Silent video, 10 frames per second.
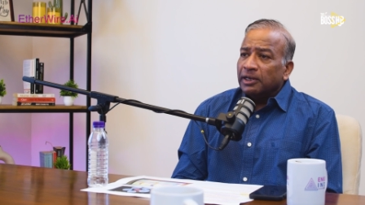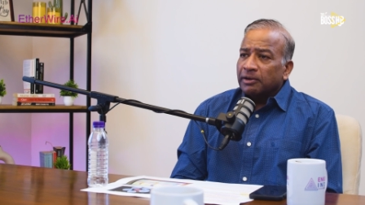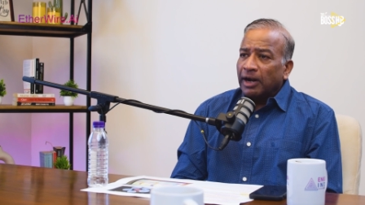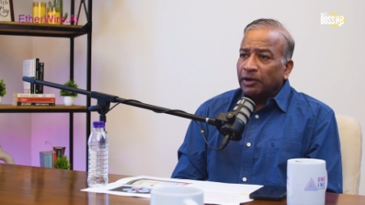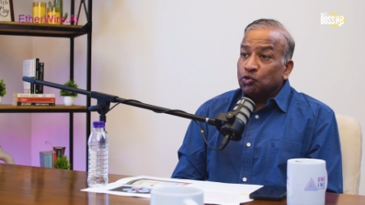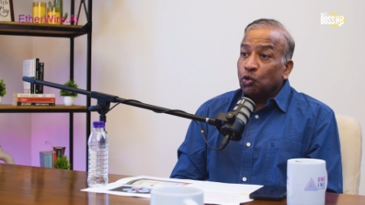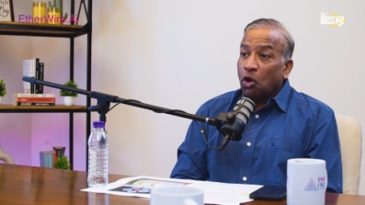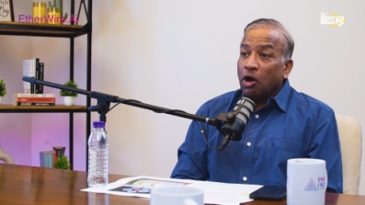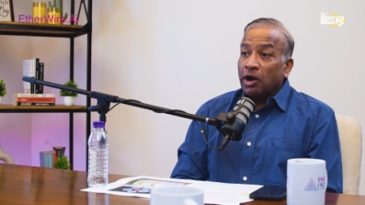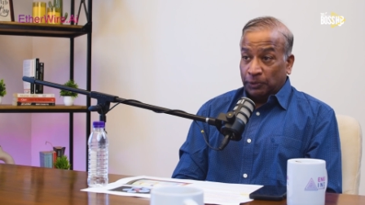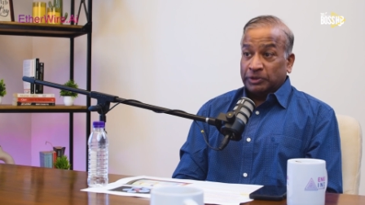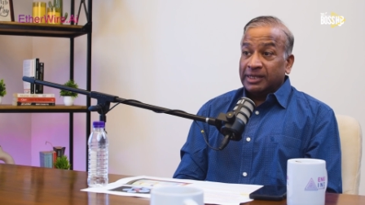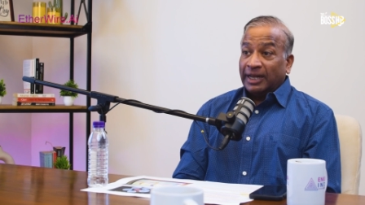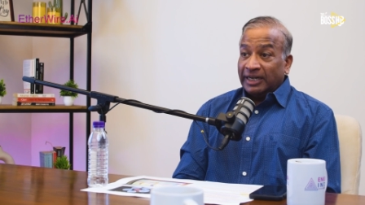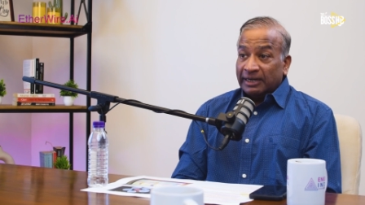Right. It was no longer it was
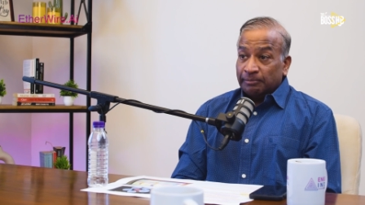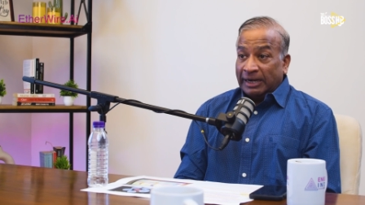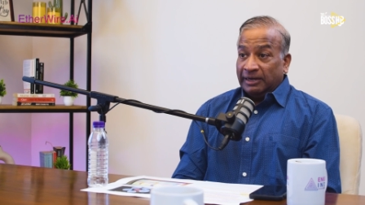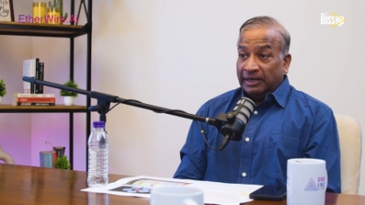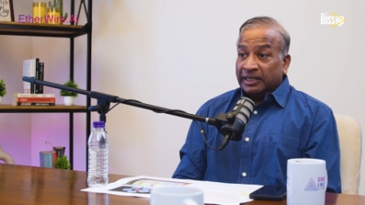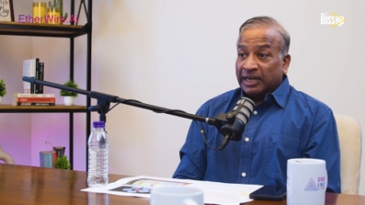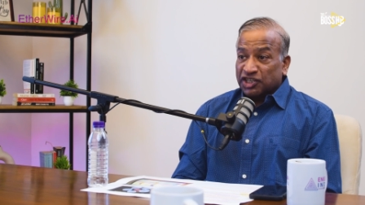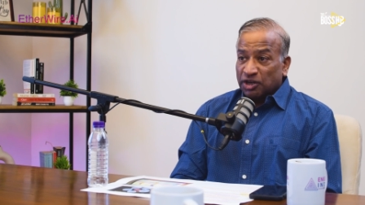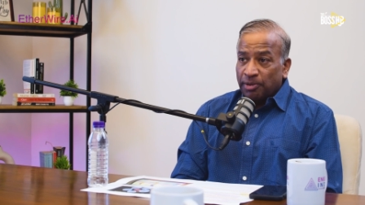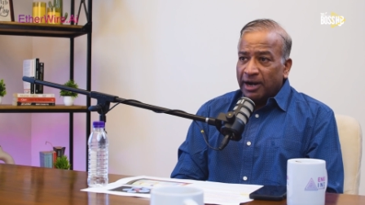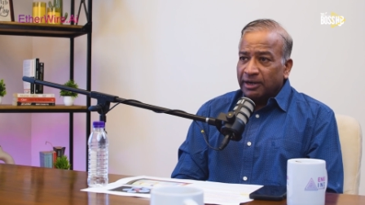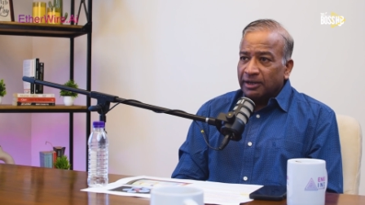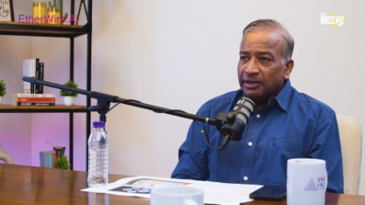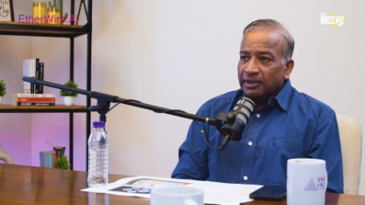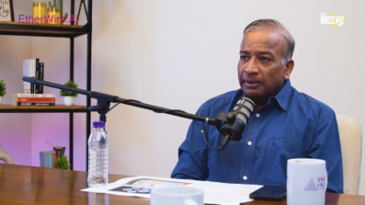still that international brand,
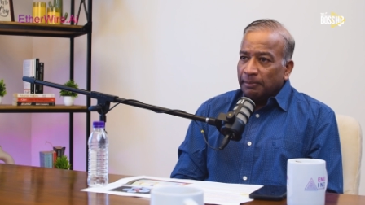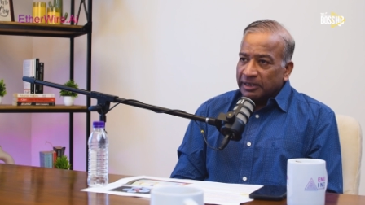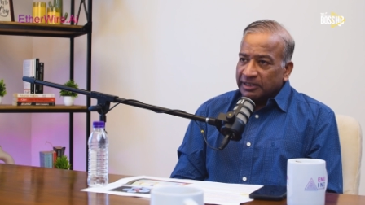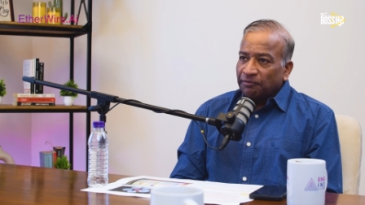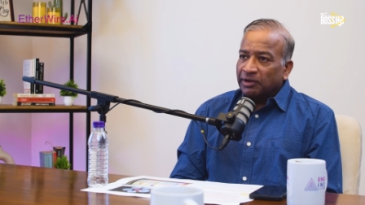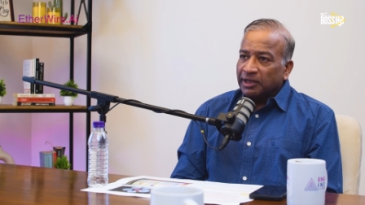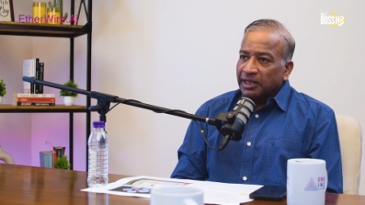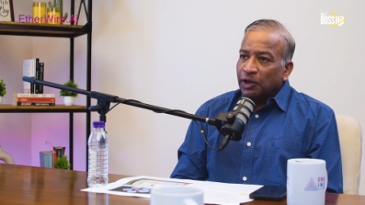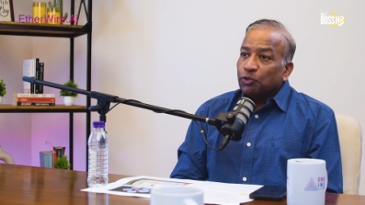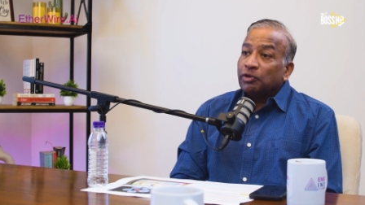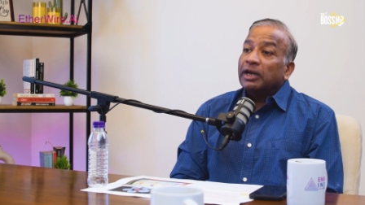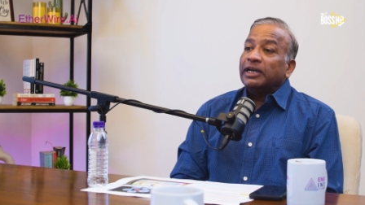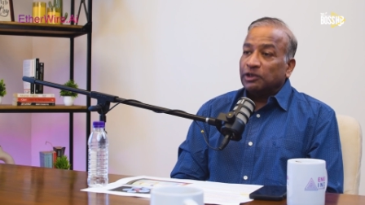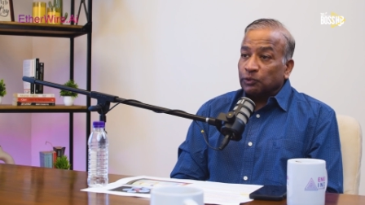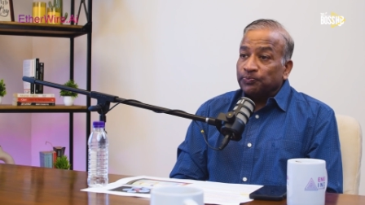hmm. but it's someone that they could
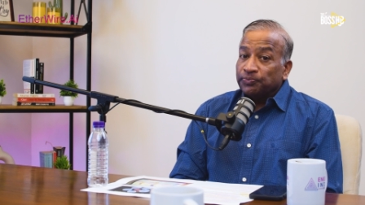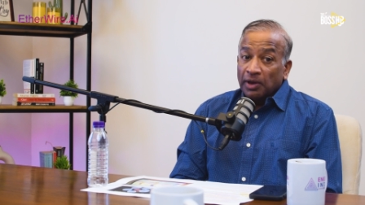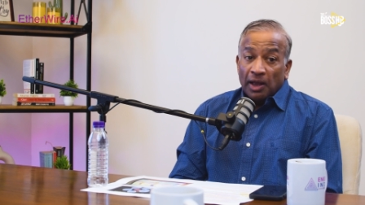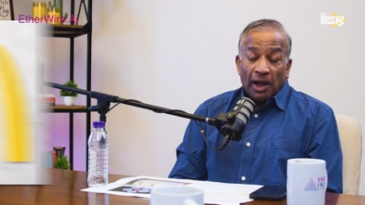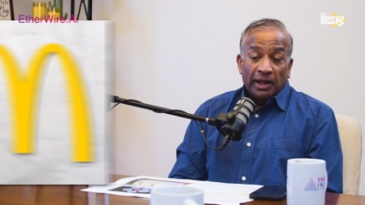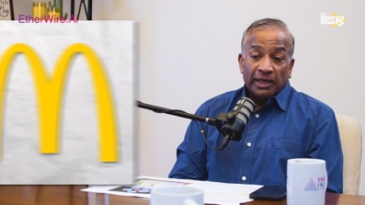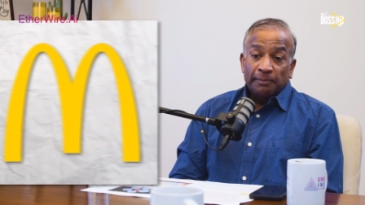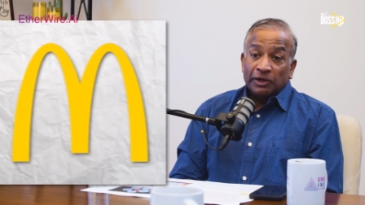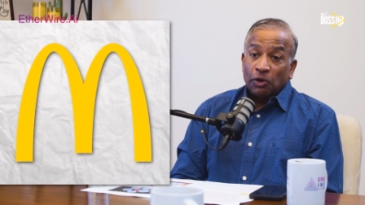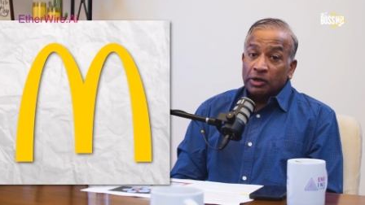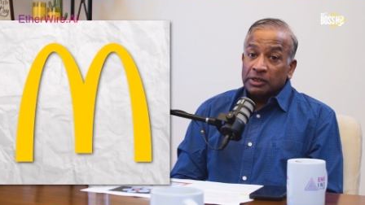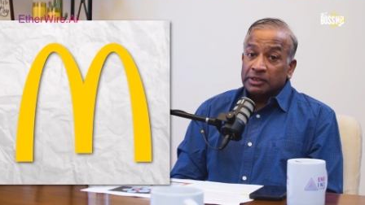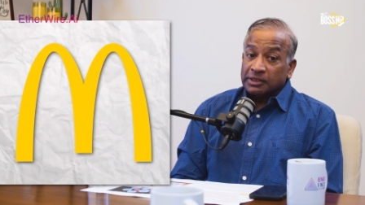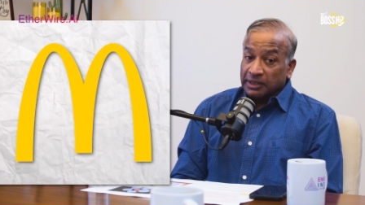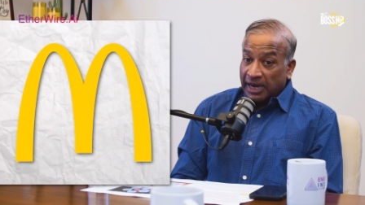relate to. Right. I think
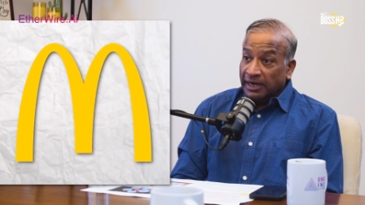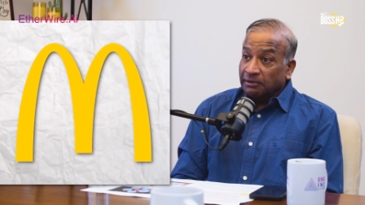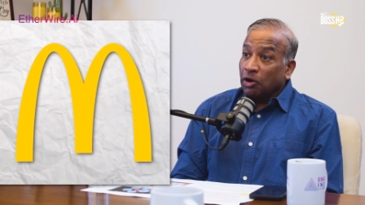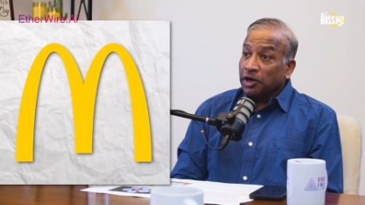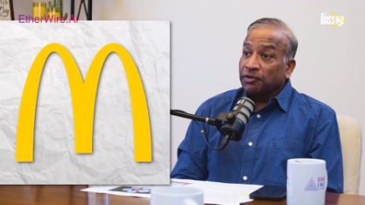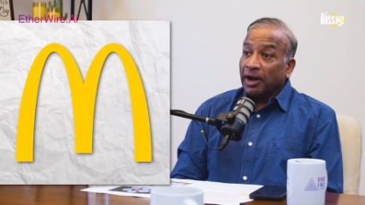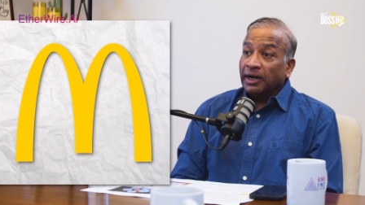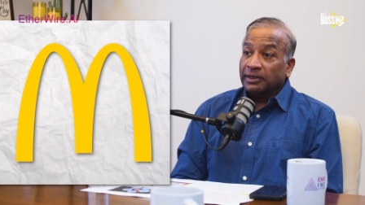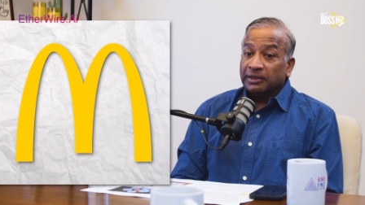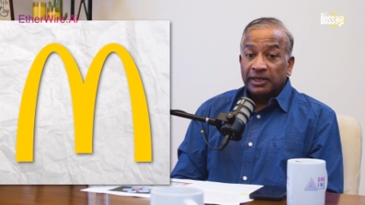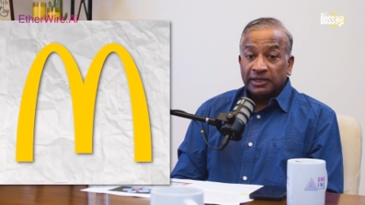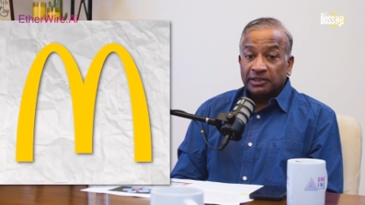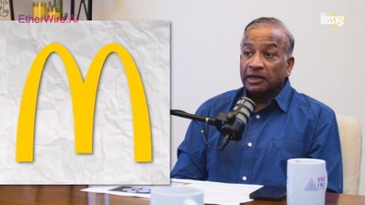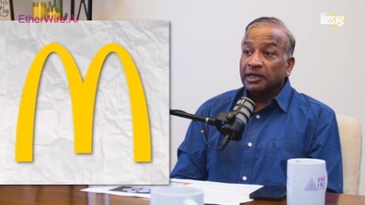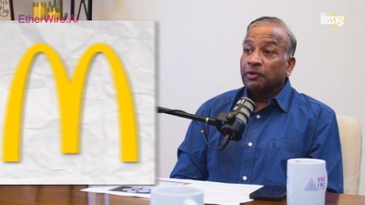McDonald's again got it right. They hmm.
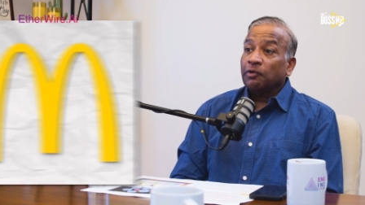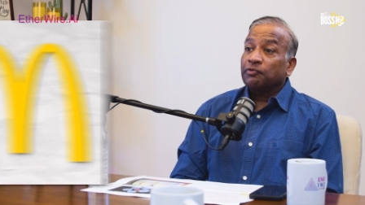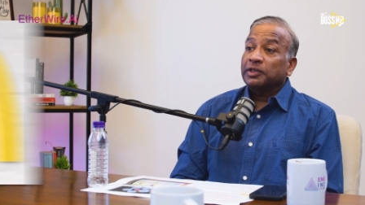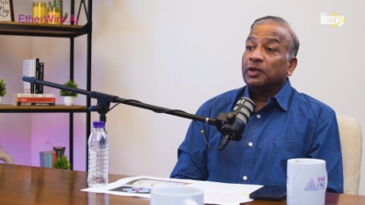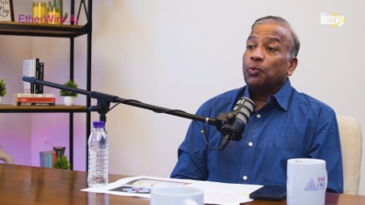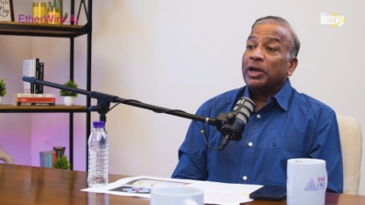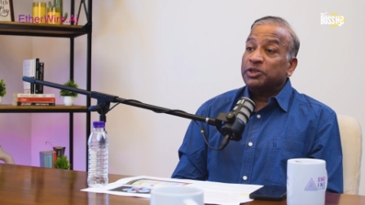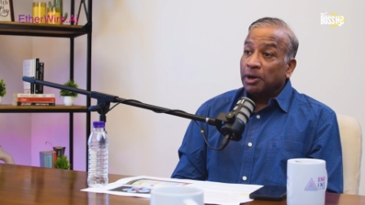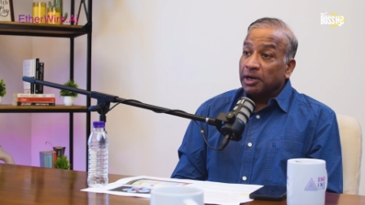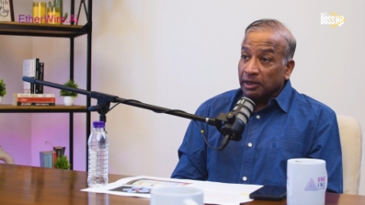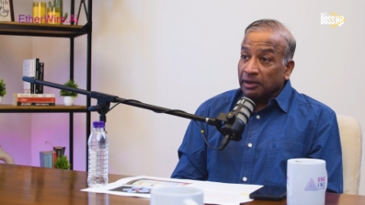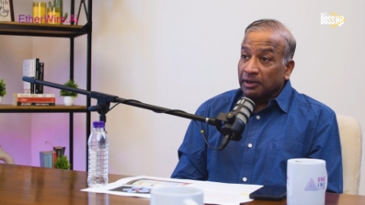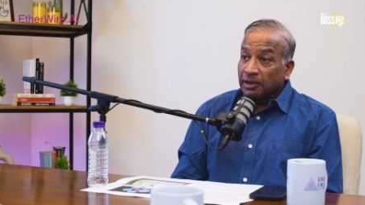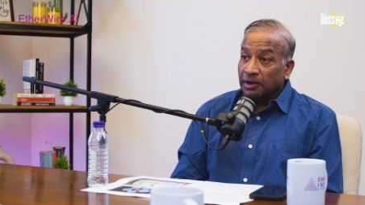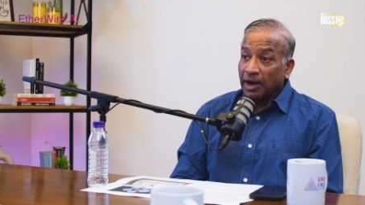started off with the veg burger.
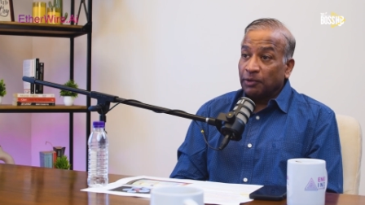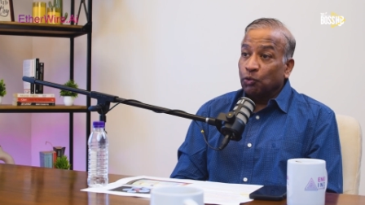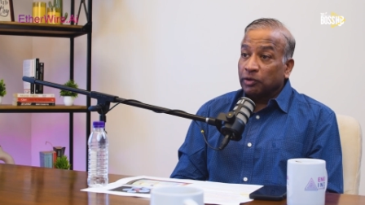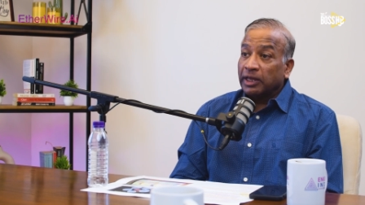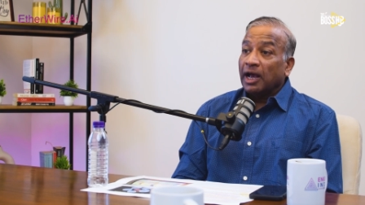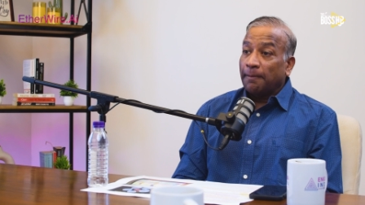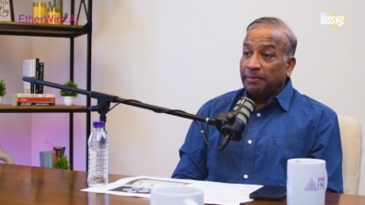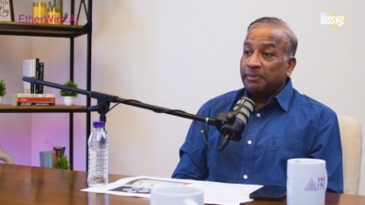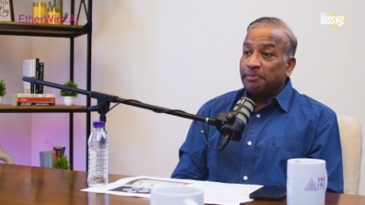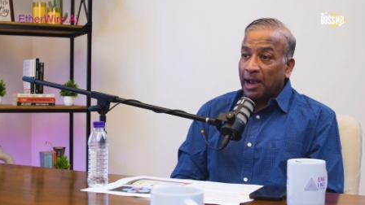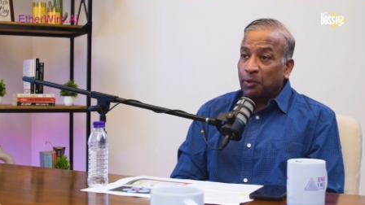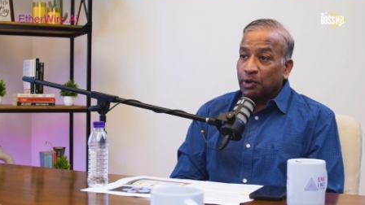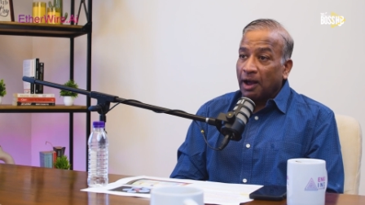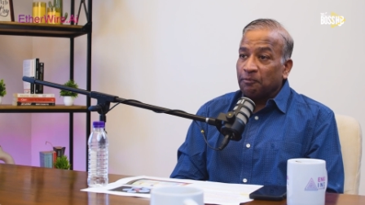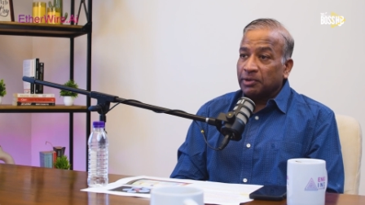Yes. Right who would think a Big Mac
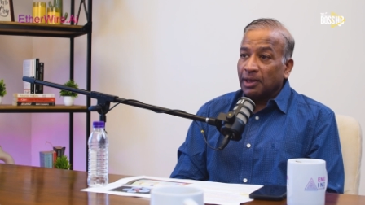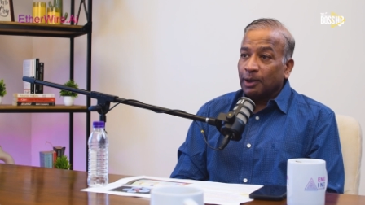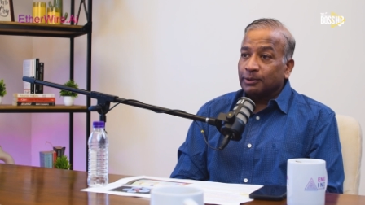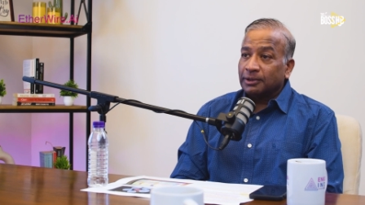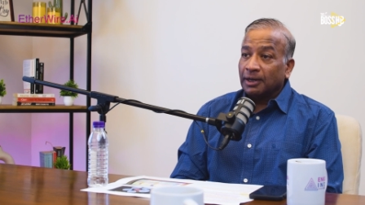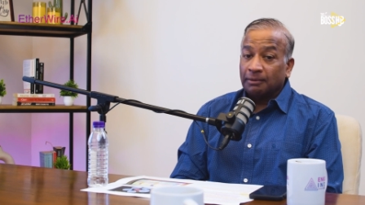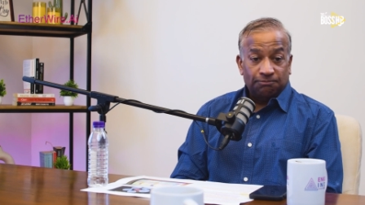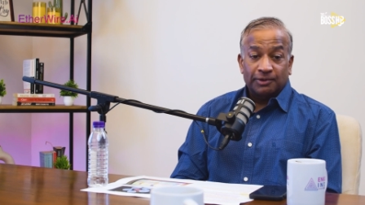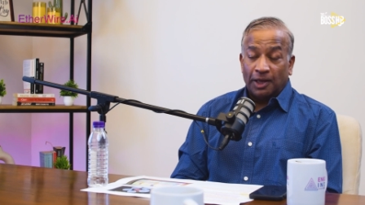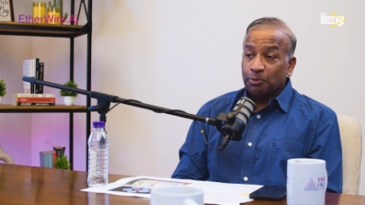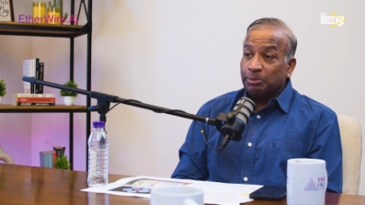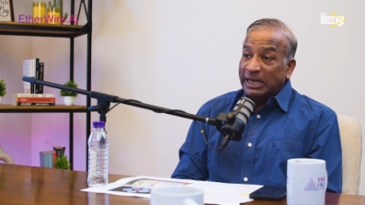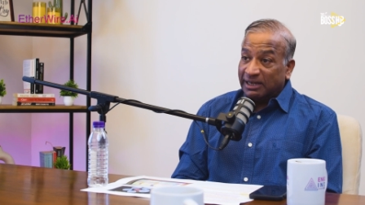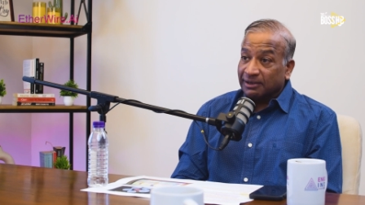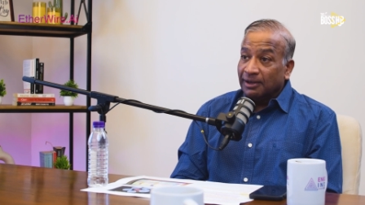would come without uh, without
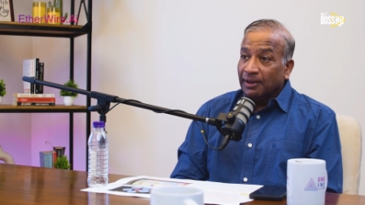meat?